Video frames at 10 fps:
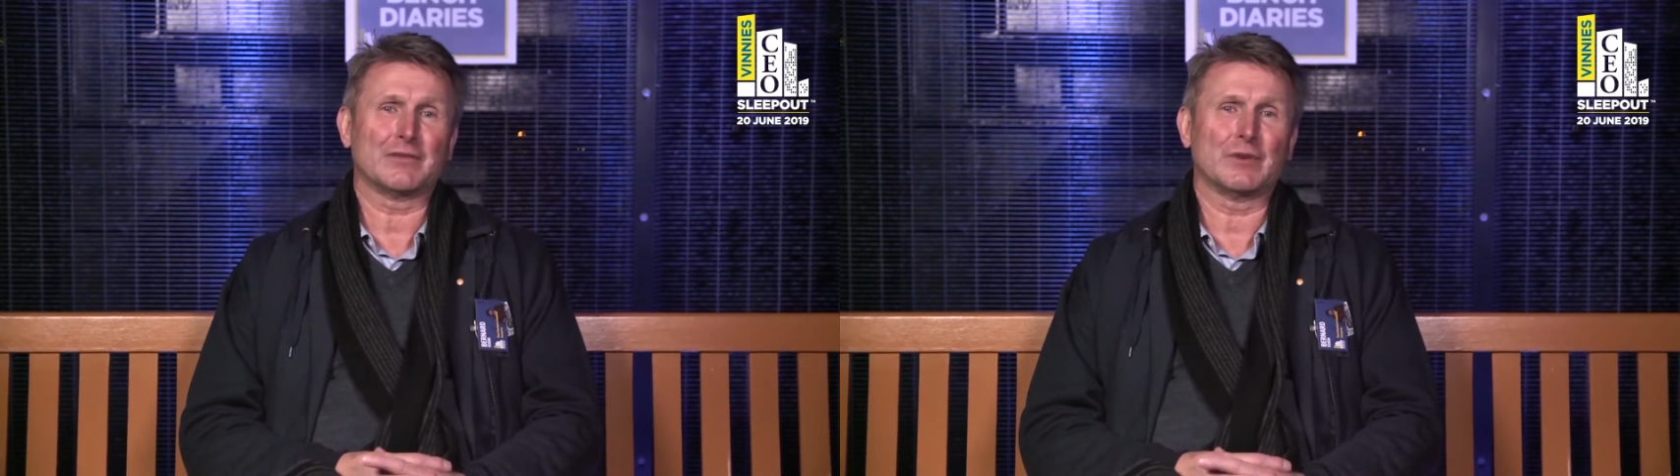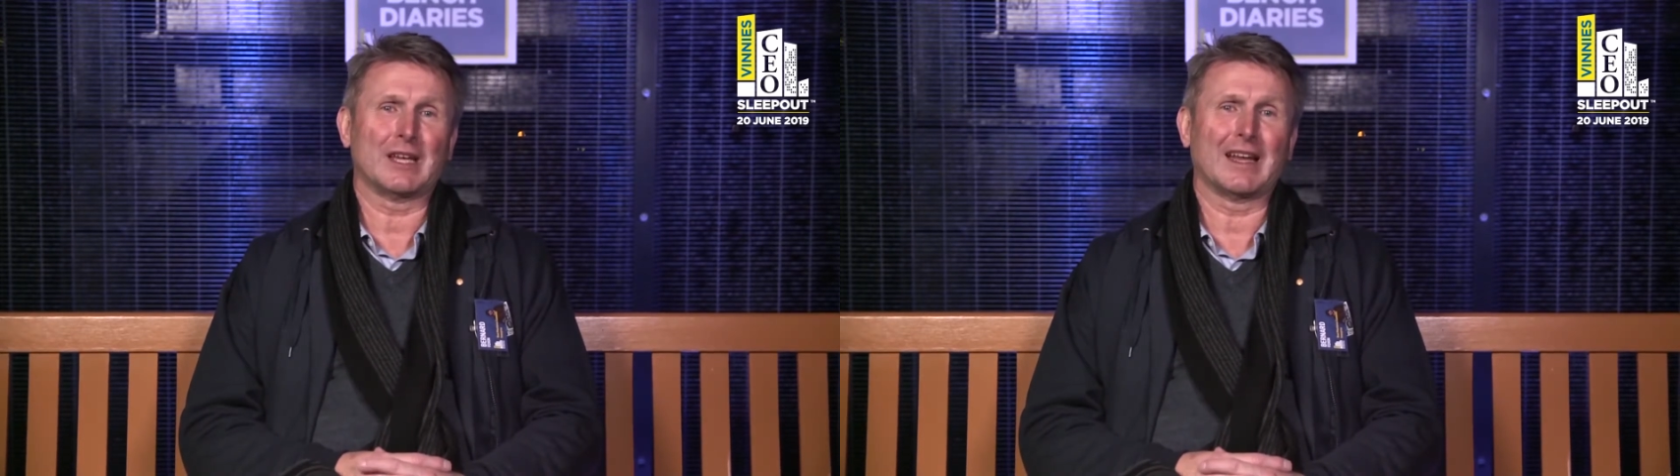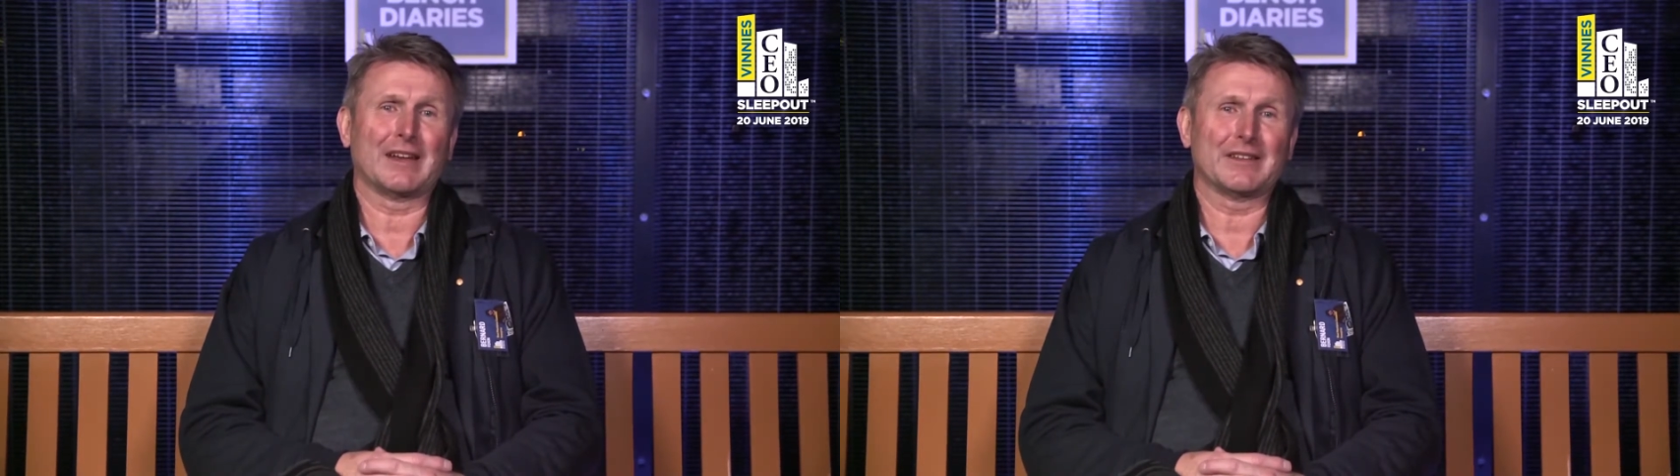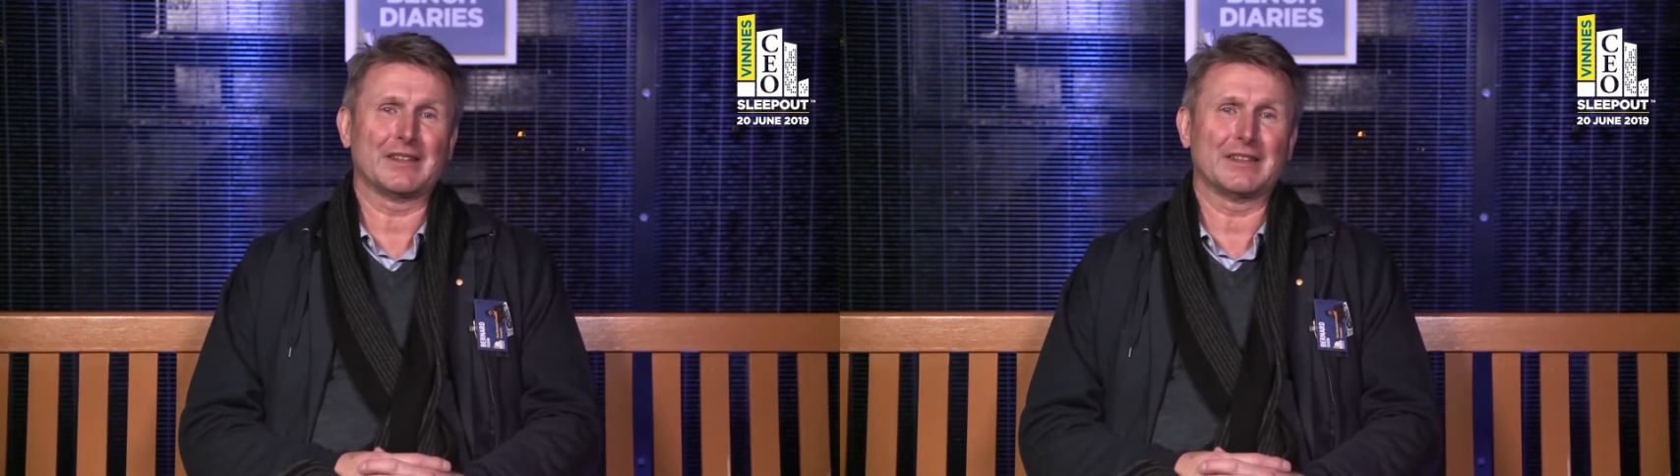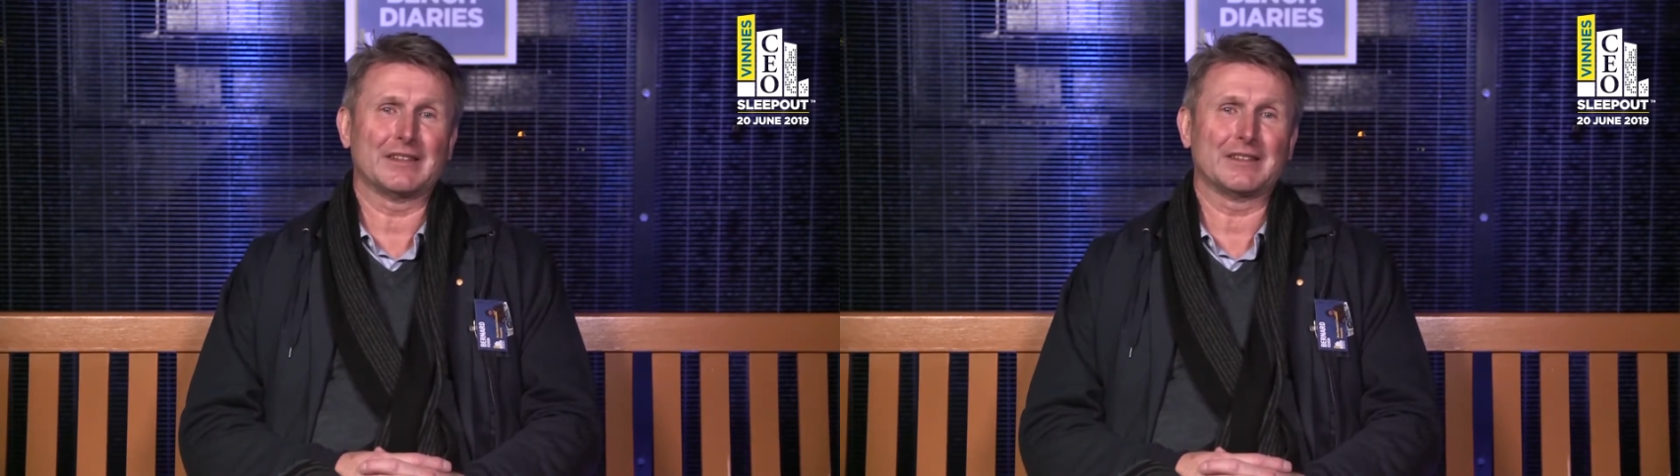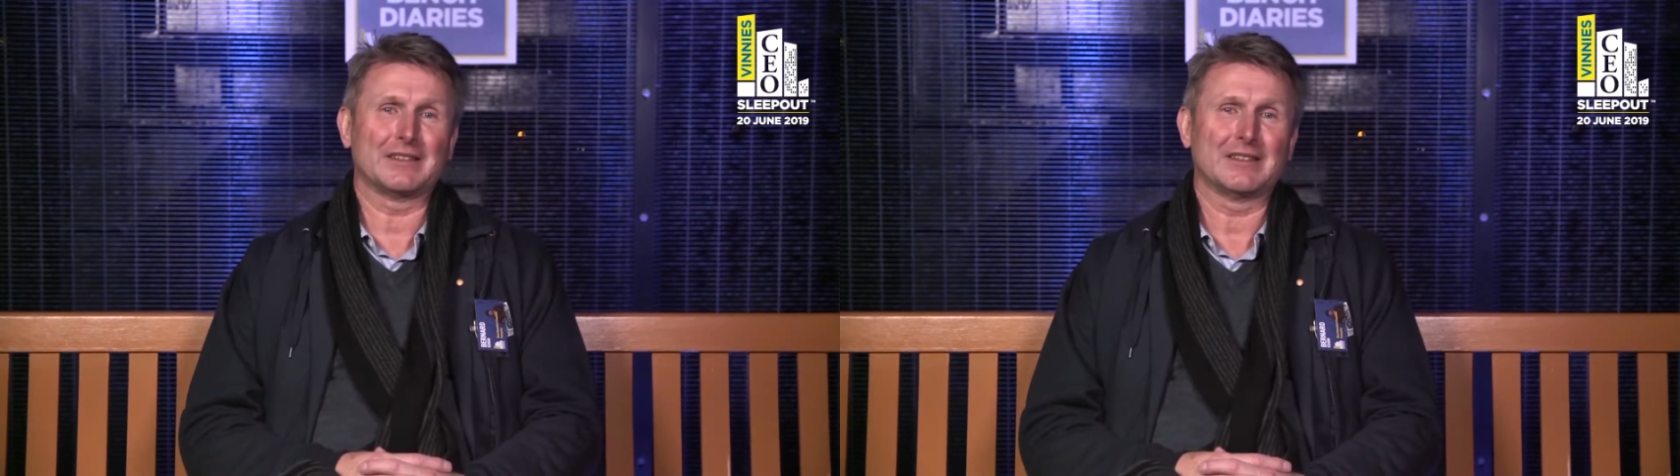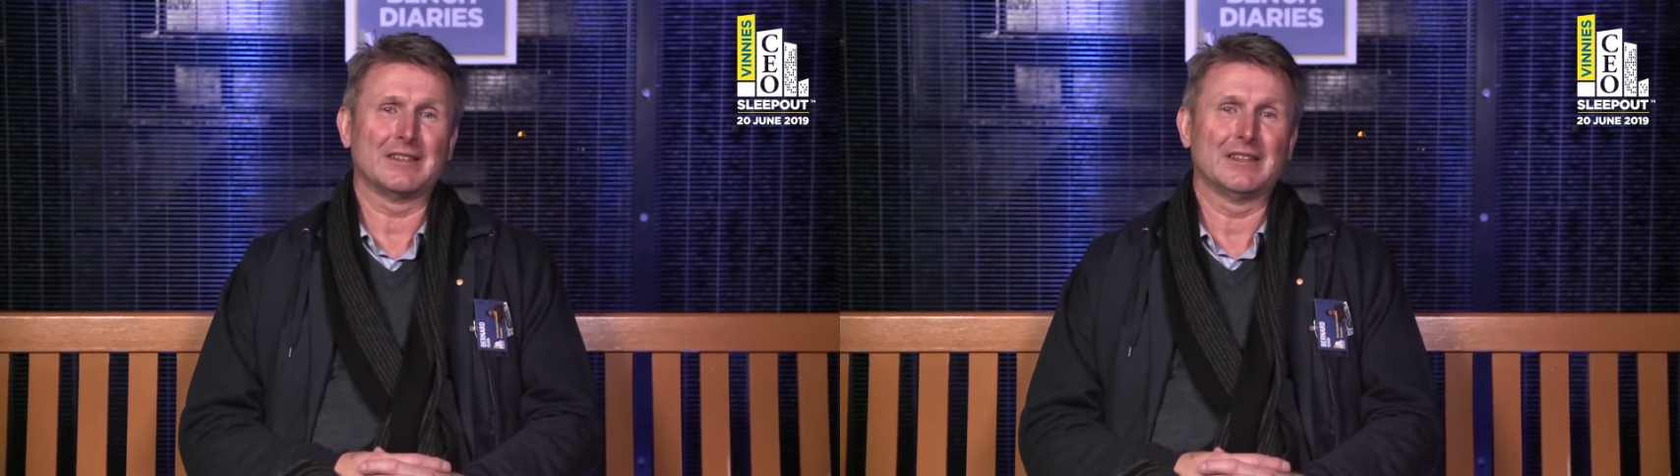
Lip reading: the reality is